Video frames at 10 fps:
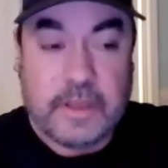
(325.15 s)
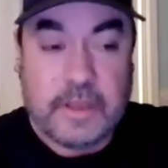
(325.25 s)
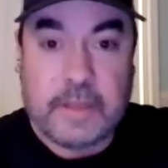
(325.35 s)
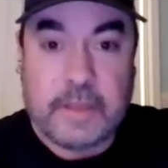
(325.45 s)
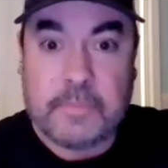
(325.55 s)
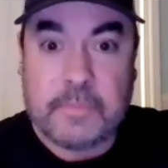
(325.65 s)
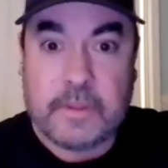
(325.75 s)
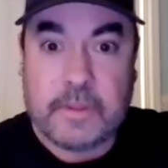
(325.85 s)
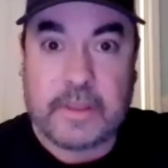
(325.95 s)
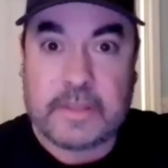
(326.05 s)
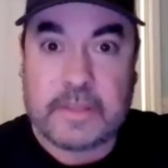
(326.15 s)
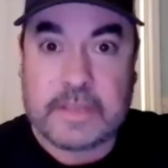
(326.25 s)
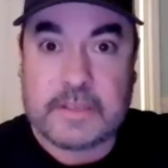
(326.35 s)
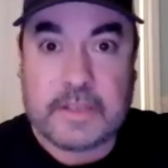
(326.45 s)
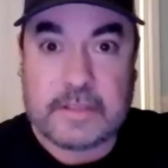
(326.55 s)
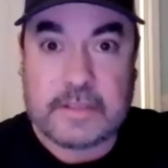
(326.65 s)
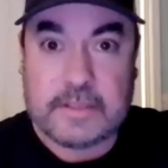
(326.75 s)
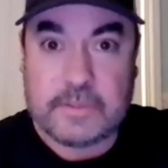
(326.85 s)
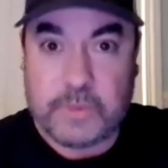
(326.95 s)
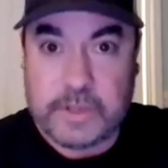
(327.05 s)
I think that's
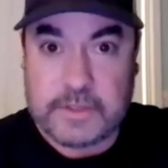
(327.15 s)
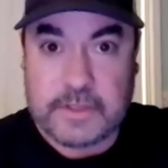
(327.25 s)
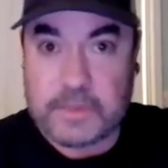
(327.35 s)
connected to my Insta,